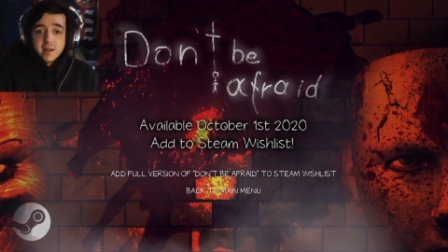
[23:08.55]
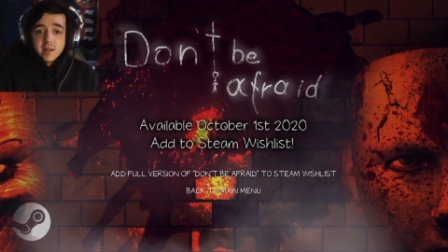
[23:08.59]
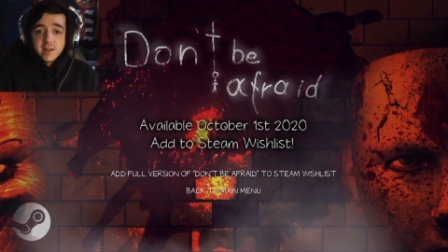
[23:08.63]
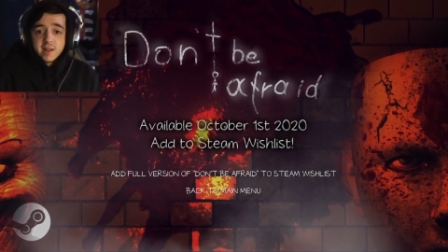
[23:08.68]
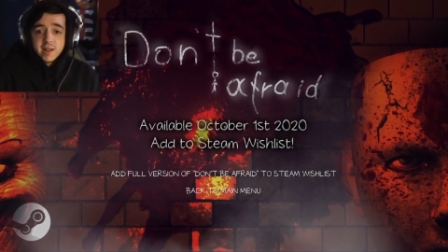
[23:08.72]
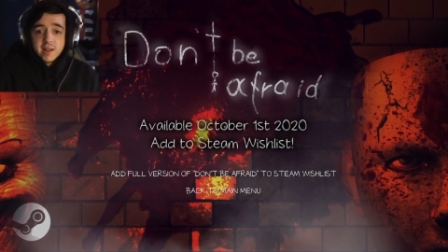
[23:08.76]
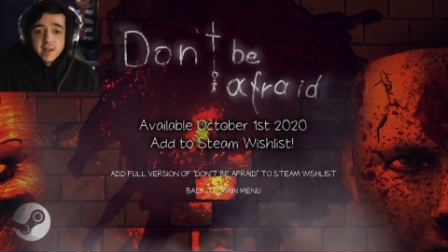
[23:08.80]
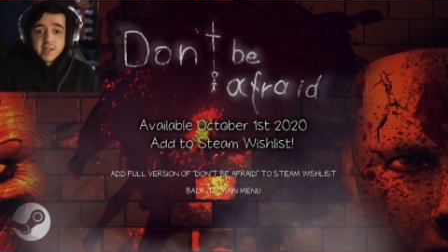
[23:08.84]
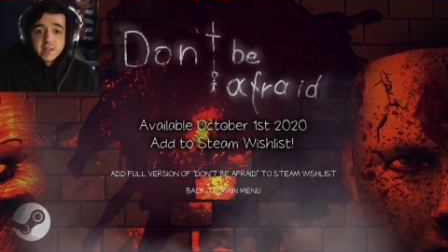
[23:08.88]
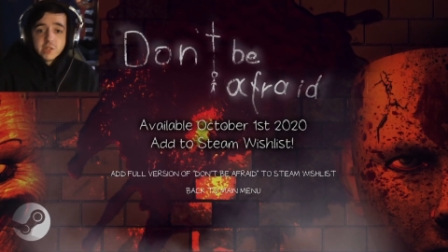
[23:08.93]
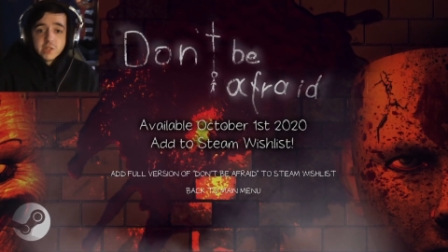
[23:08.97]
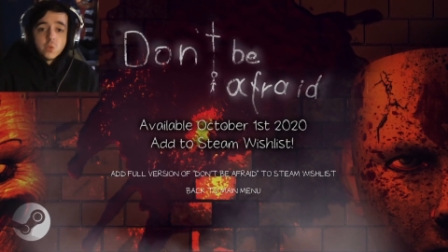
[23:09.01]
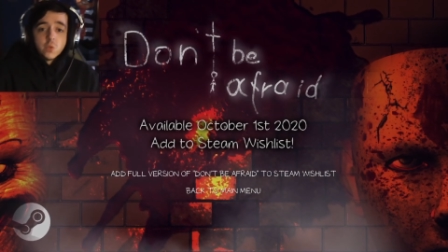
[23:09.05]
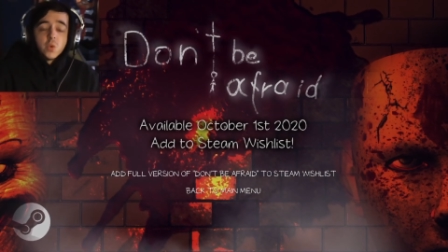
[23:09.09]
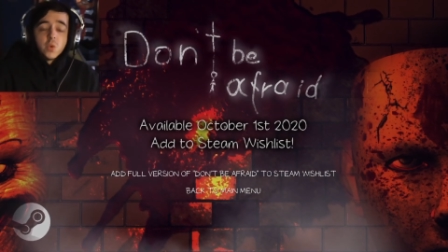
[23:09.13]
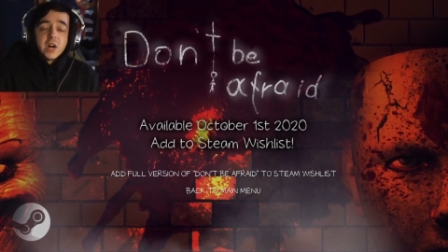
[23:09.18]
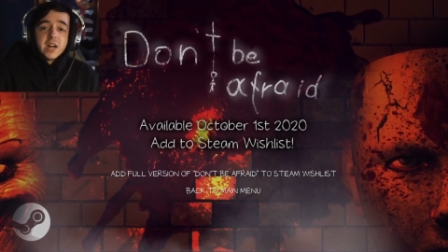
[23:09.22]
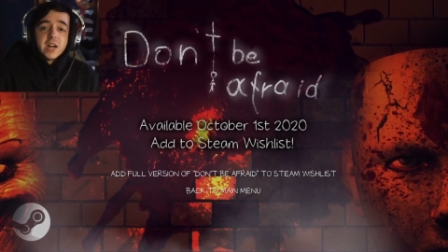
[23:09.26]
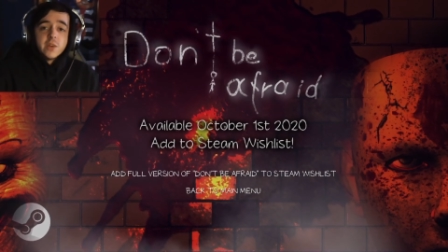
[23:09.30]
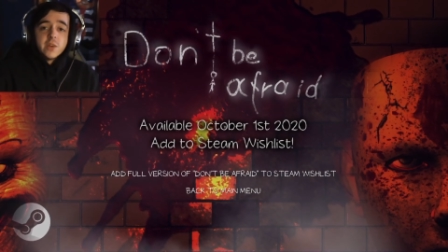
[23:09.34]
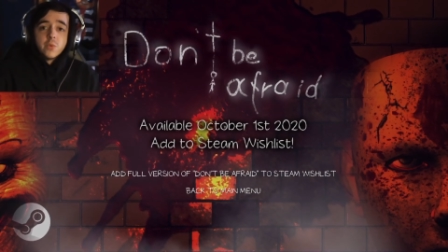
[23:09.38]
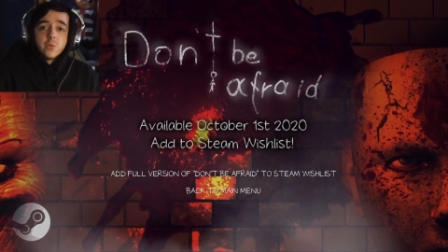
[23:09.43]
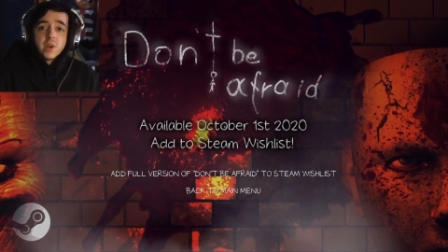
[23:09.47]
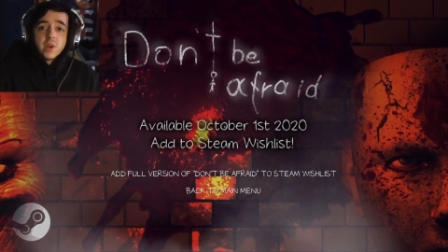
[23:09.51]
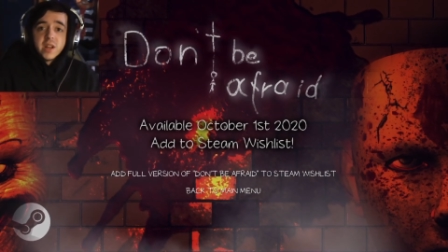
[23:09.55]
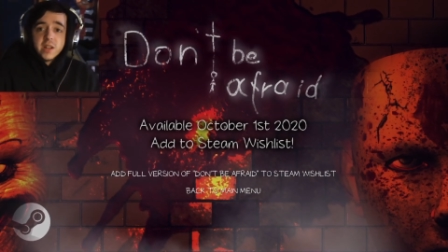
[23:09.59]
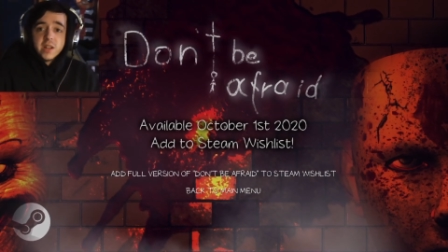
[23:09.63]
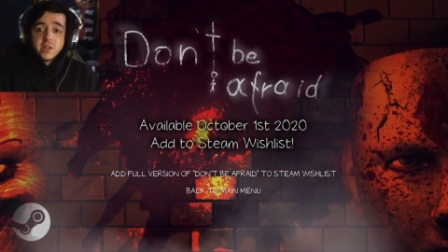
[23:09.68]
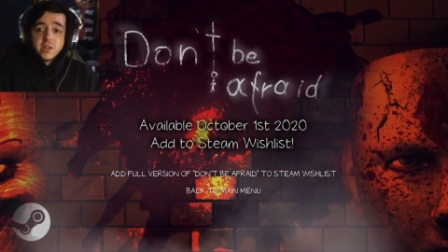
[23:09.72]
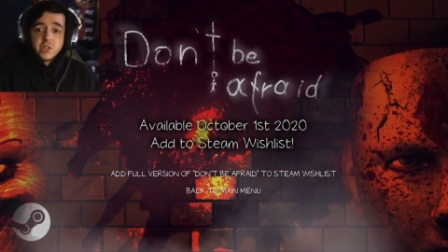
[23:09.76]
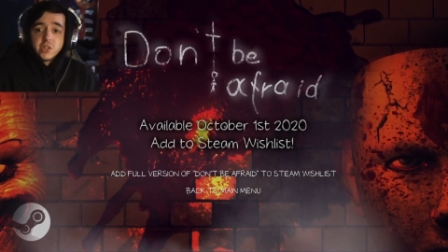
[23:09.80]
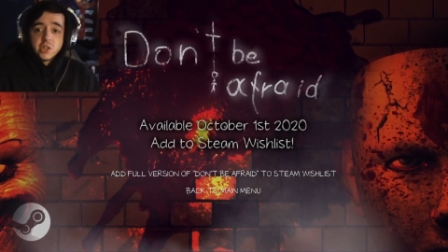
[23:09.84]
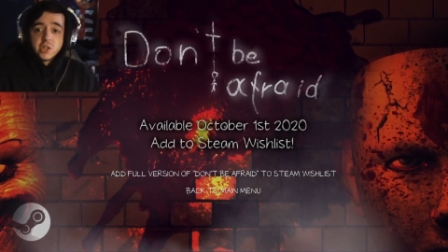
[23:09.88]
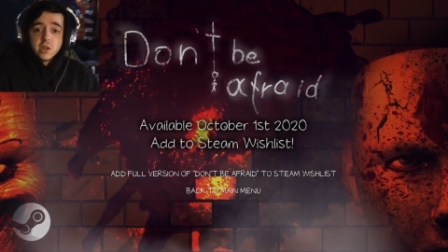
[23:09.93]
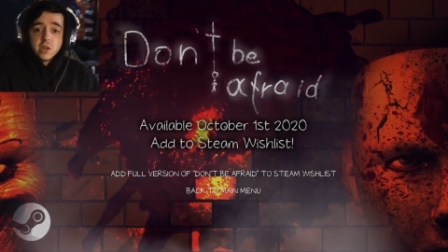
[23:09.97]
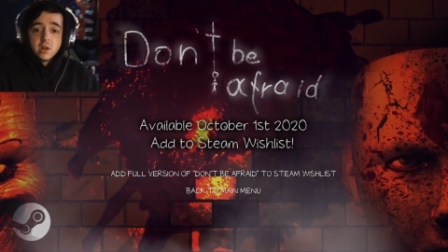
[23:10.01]
he has a wide
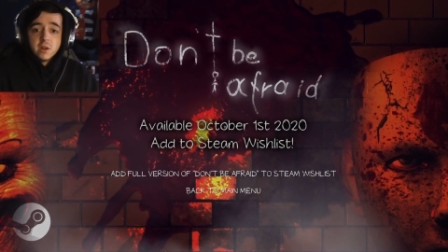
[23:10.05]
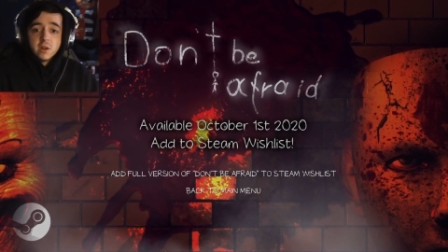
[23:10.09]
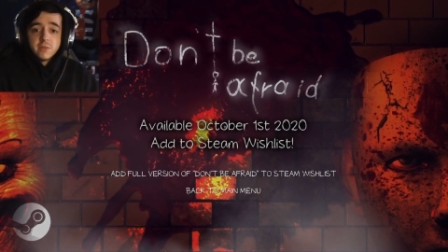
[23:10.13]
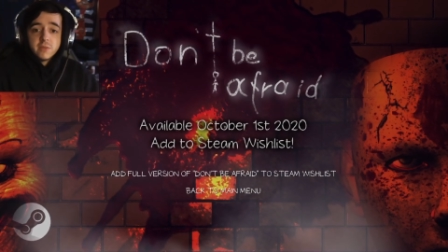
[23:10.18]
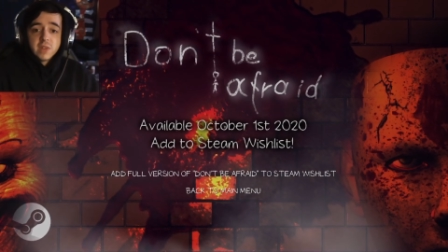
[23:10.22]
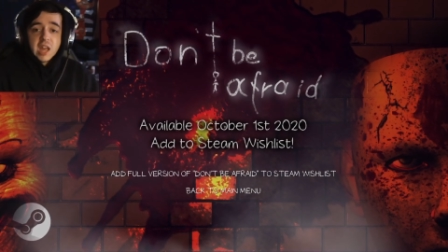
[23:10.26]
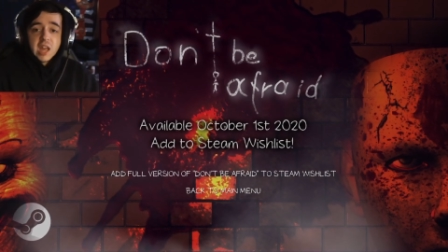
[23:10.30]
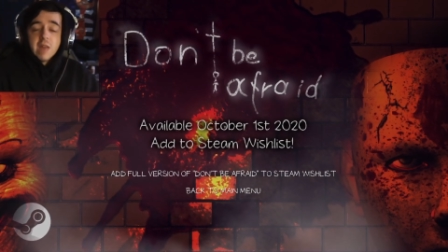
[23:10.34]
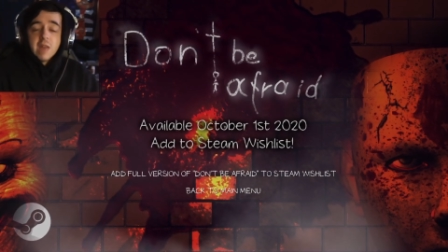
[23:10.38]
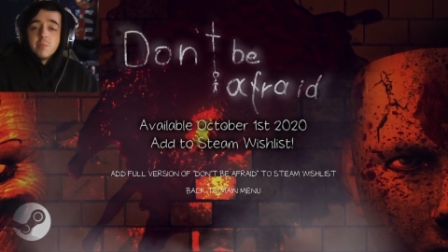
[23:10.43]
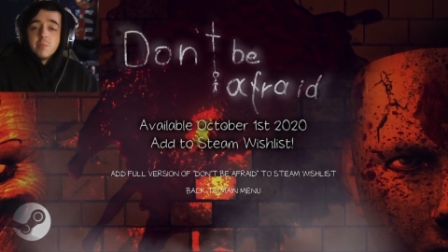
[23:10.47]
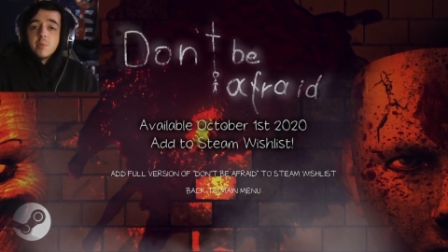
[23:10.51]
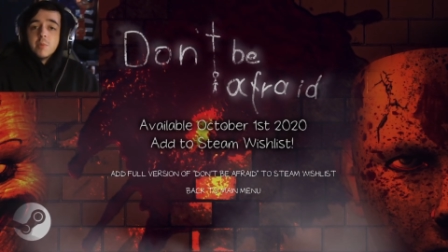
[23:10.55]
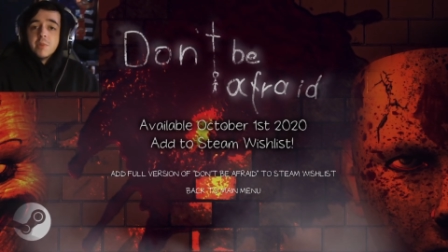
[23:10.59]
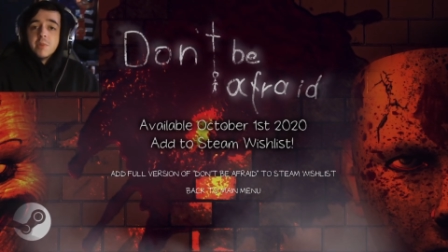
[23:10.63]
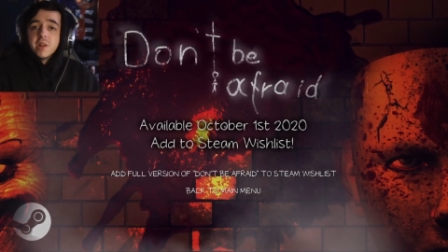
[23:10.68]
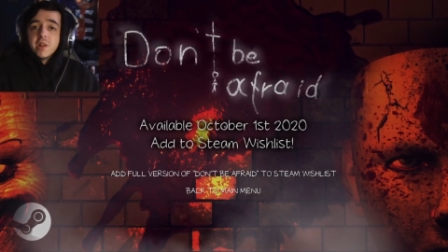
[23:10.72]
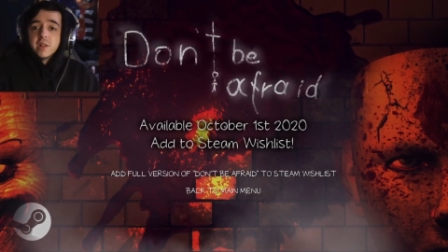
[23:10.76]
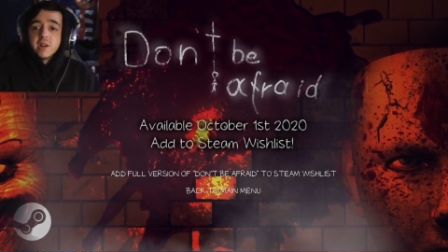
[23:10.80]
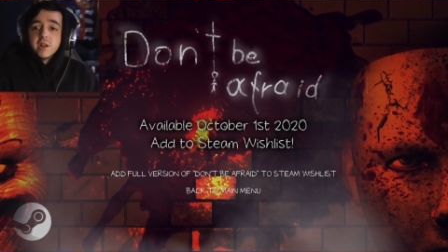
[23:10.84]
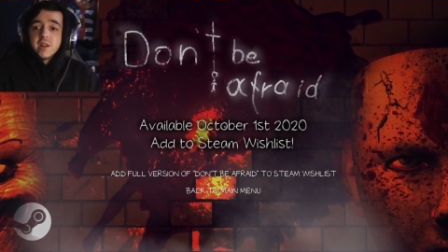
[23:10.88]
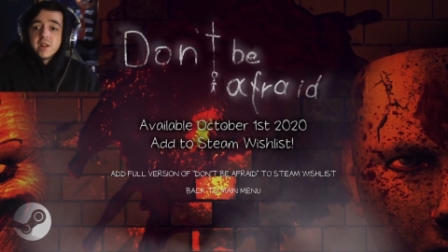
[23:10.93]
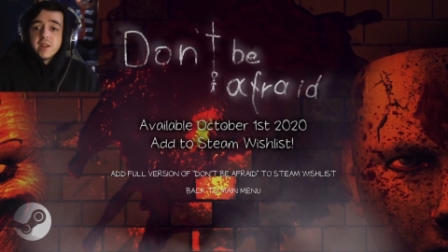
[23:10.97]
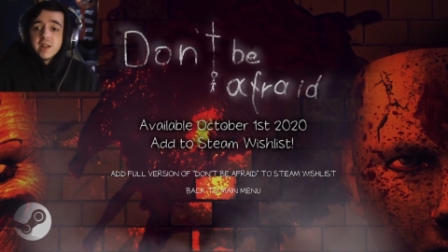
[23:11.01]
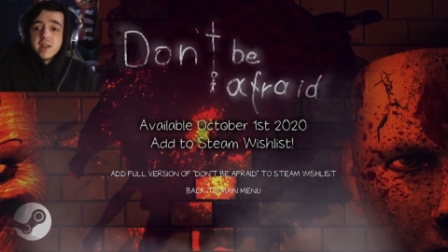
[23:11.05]
range of capability,